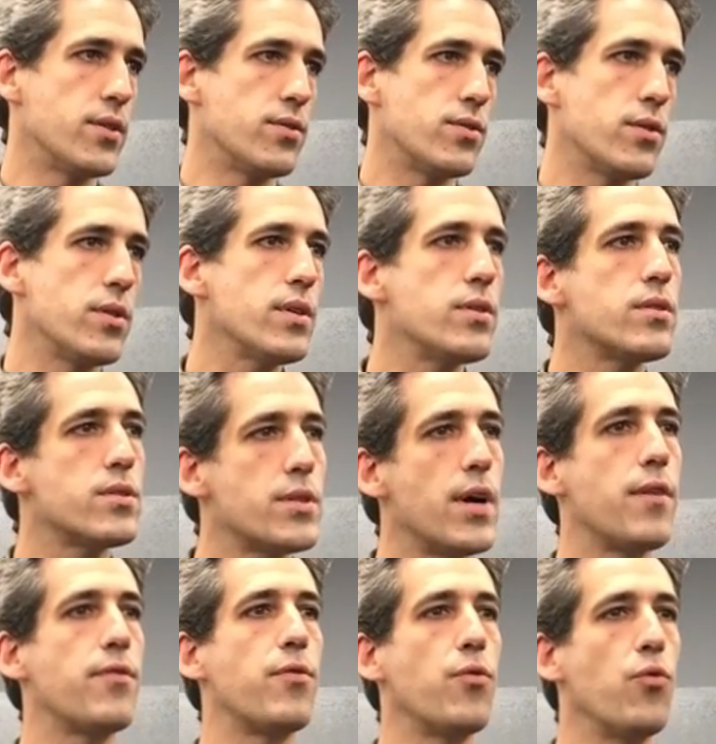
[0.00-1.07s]
So this
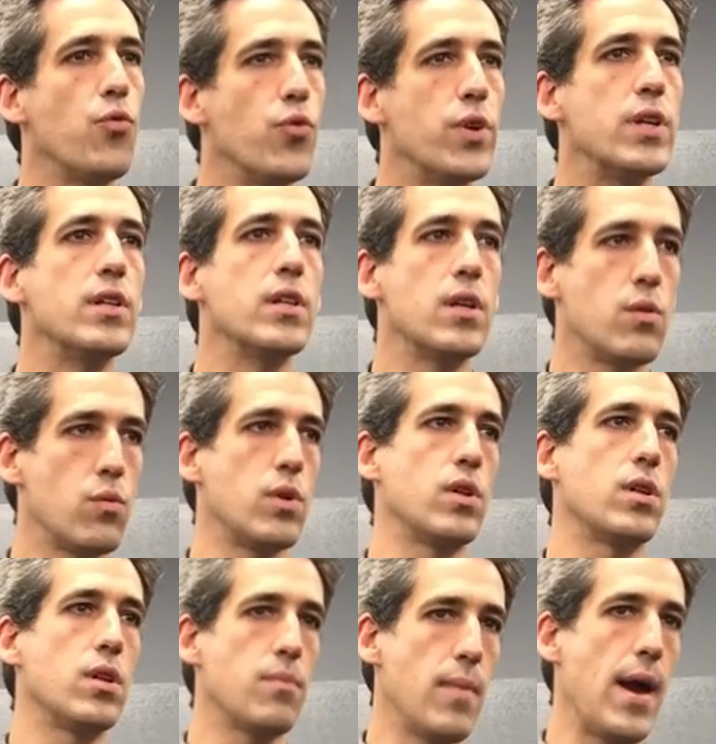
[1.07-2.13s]
stuff really,
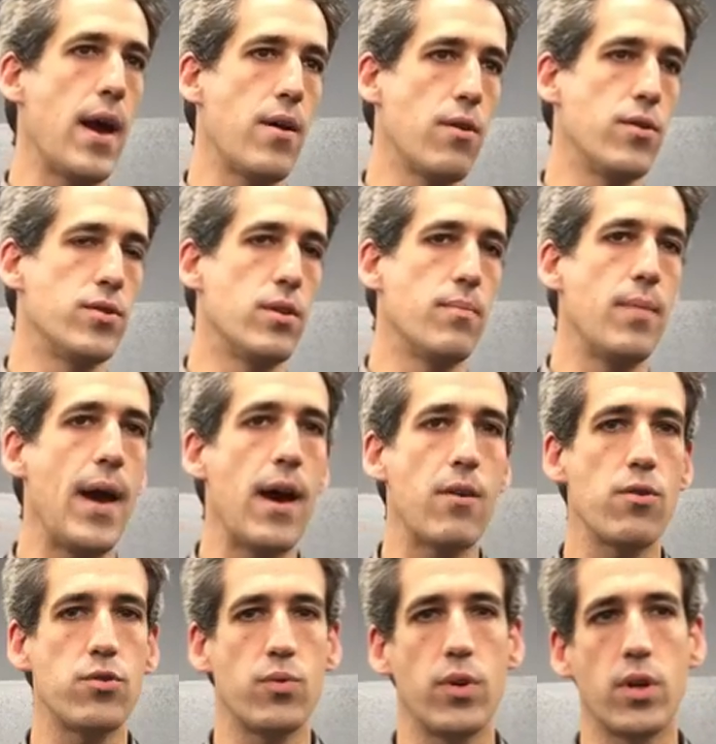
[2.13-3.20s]
really matters. It
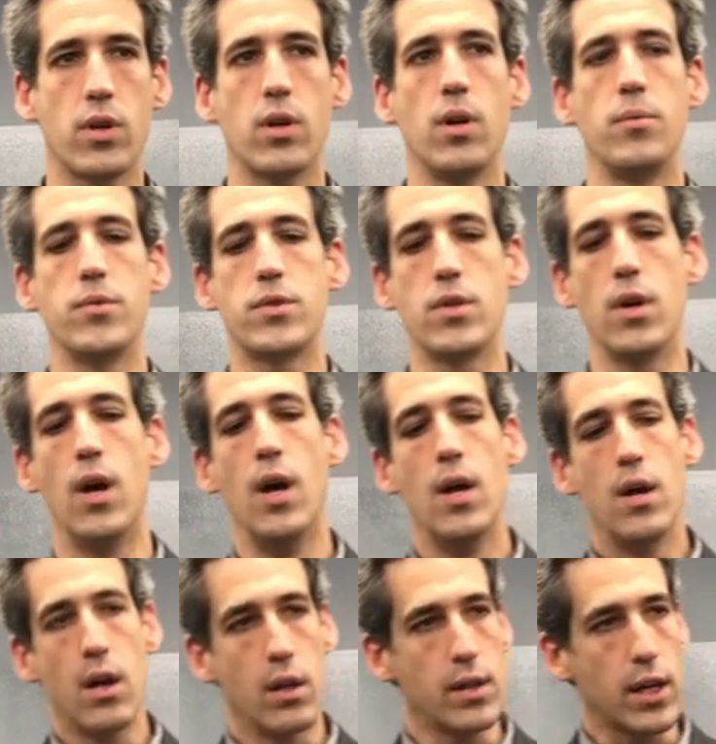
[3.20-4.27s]
matters when it comes to
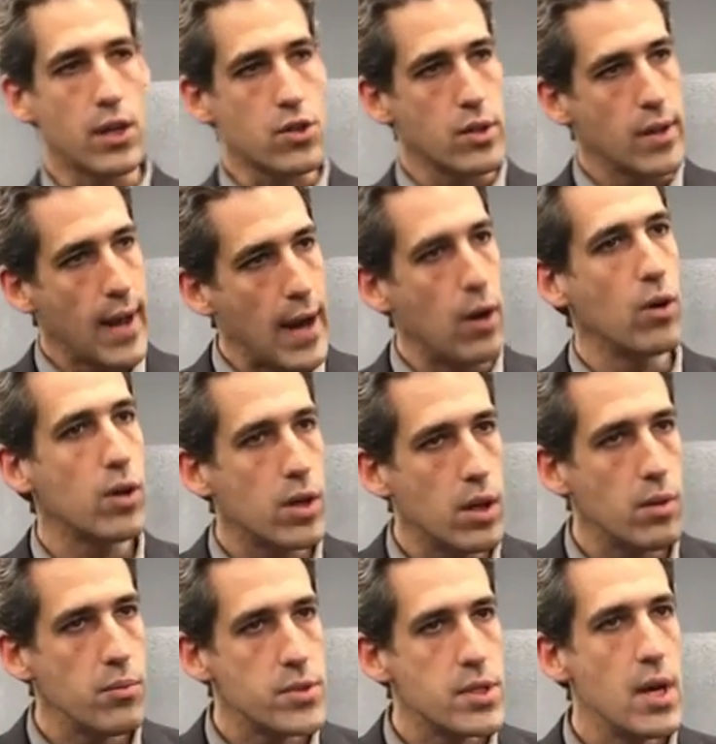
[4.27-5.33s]
election
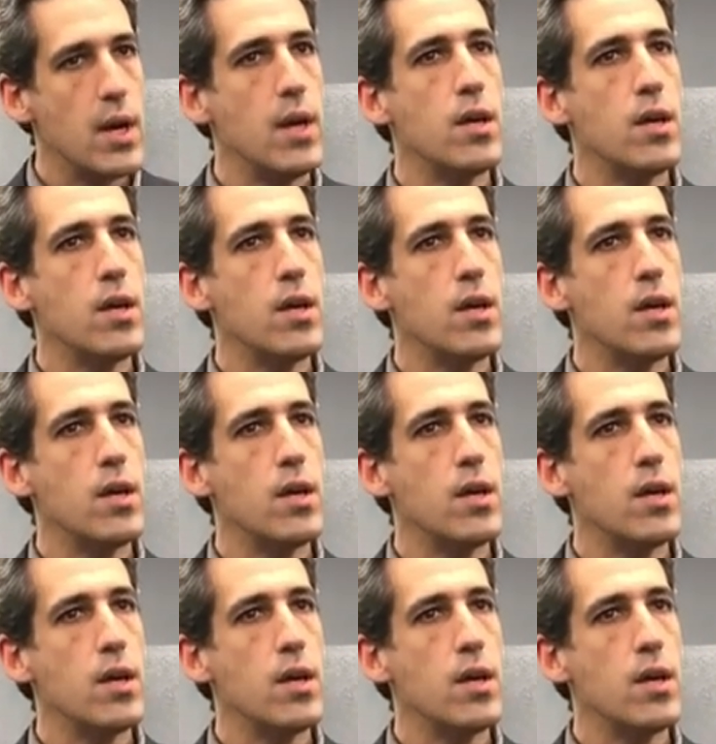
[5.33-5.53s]
outcomes.